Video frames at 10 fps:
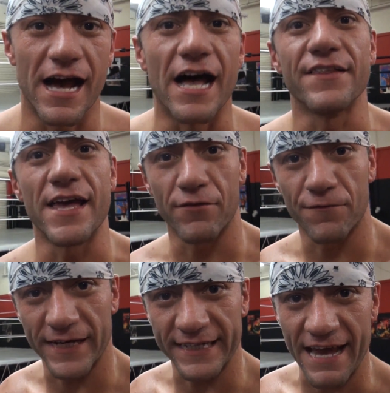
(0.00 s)
I'll never
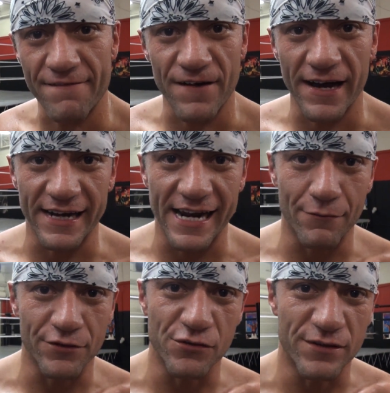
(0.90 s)
forget that fight I had
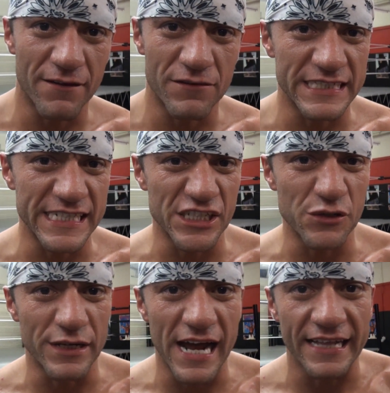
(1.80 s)
with you, Kevin Steen.
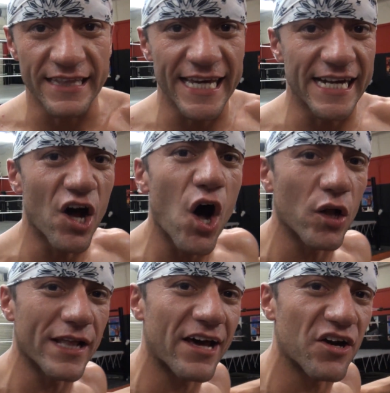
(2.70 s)
You and I laid it
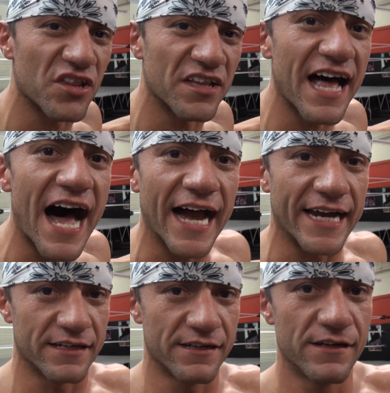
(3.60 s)
all out on the line
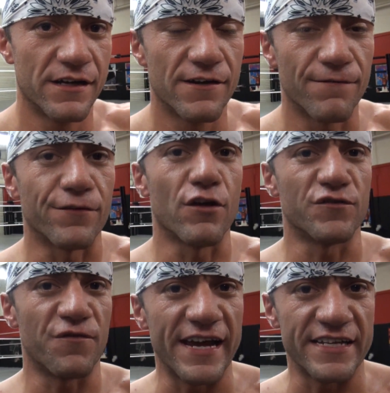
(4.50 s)
for those
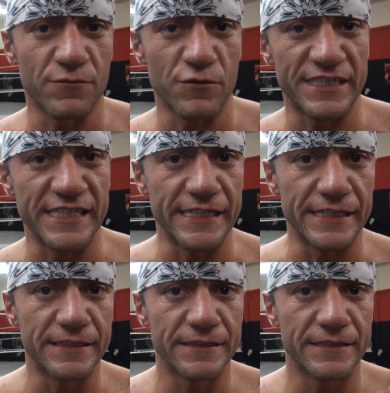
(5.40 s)
fans in Reseda.